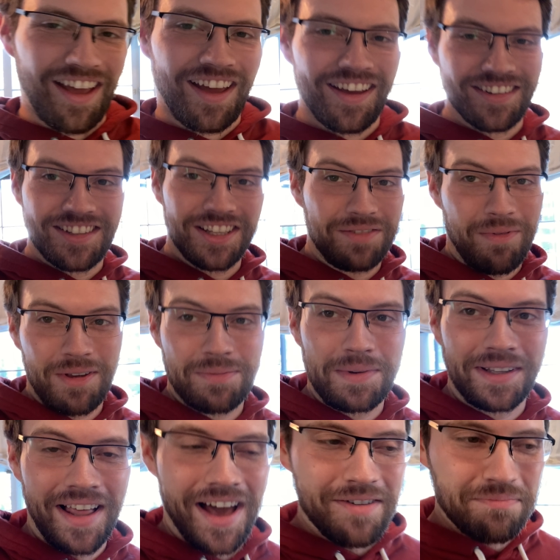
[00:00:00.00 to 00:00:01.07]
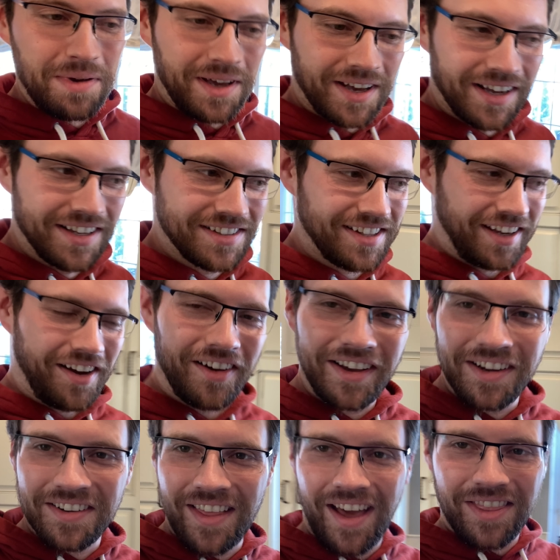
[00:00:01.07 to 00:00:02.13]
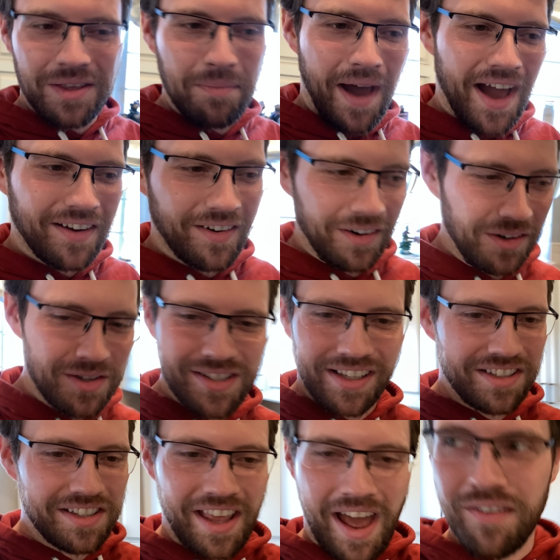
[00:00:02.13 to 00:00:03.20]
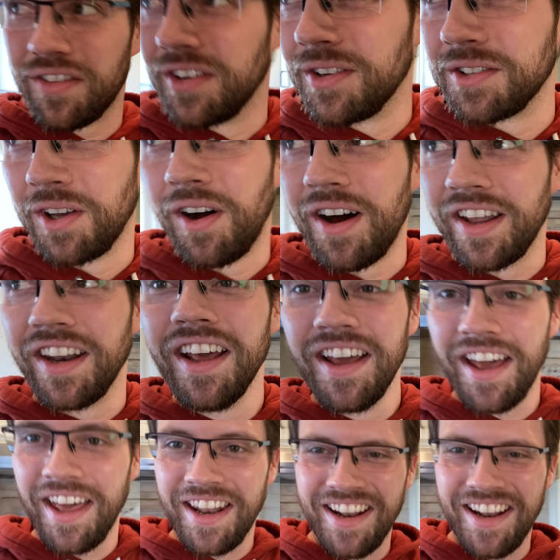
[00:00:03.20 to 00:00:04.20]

It just makes me laugh because like I'll hear that in the background. Usually I just have the news on and